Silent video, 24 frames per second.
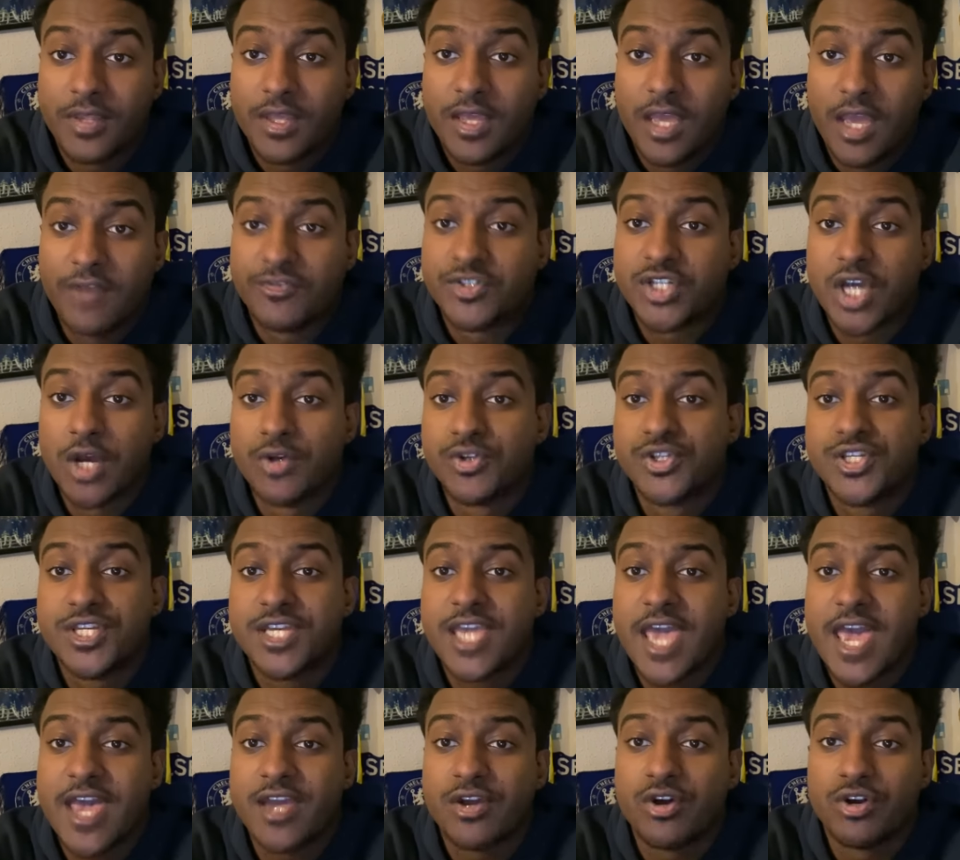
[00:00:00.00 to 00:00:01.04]
If Chelsea
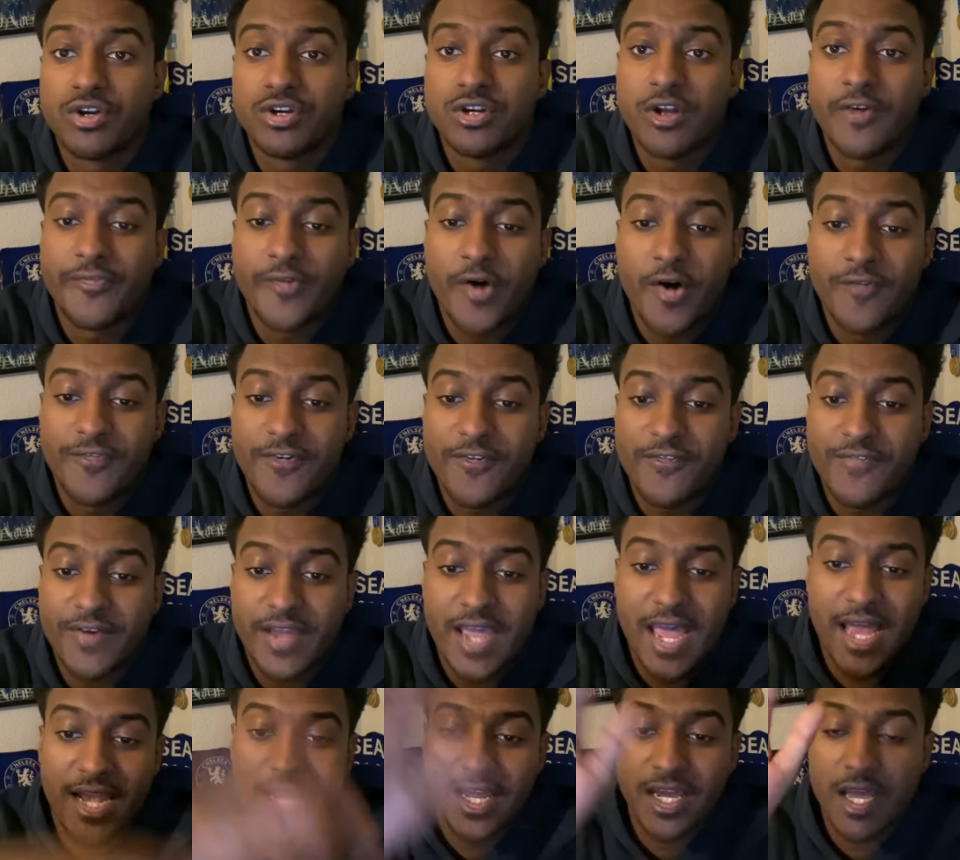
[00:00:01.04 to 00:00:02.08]
get a good enough offer for
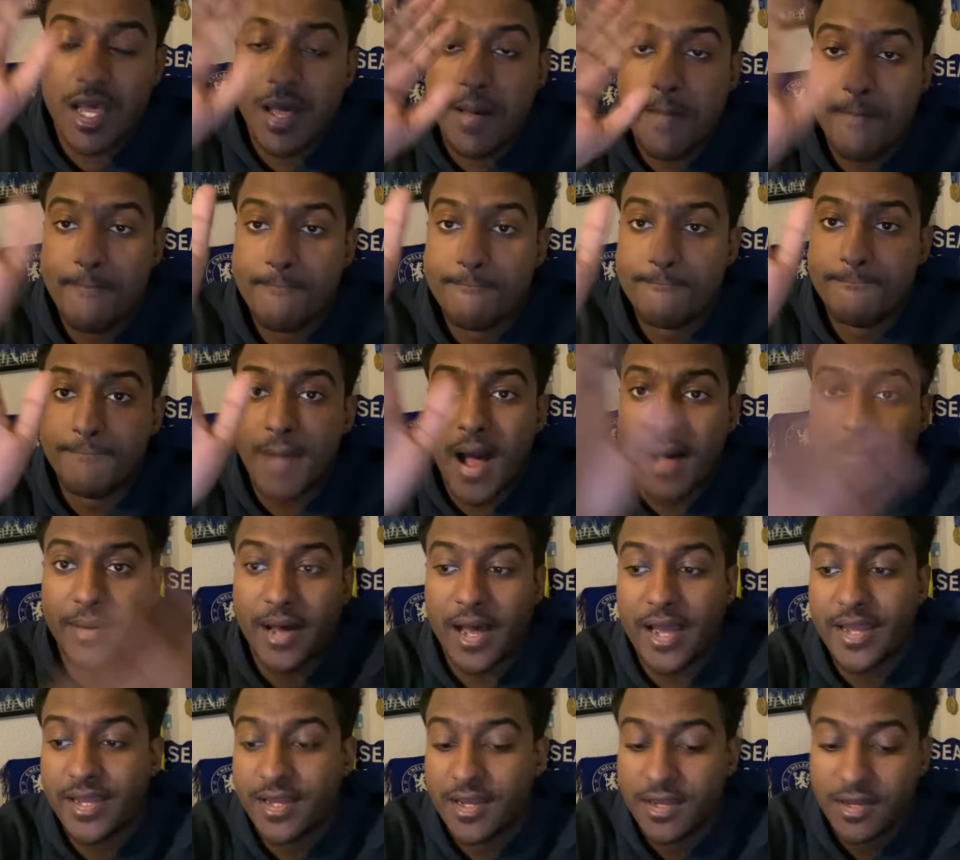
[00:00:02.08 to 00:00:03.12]
Gallagher,
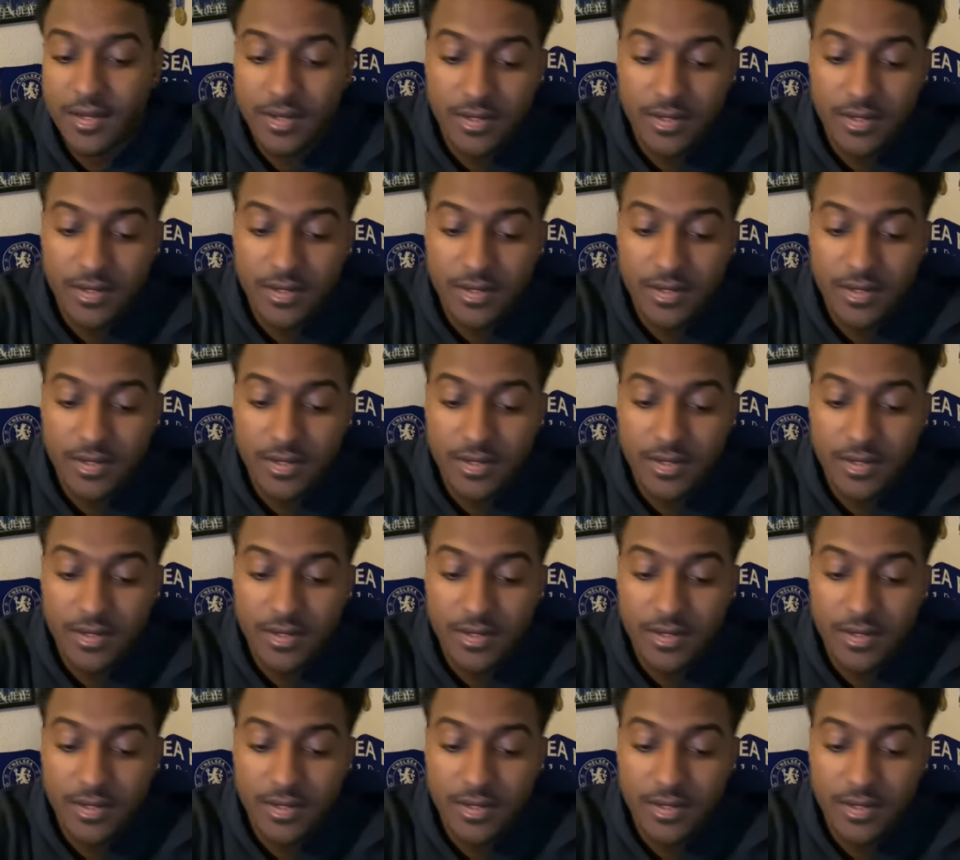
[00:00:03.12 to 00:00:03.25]
bye-bye.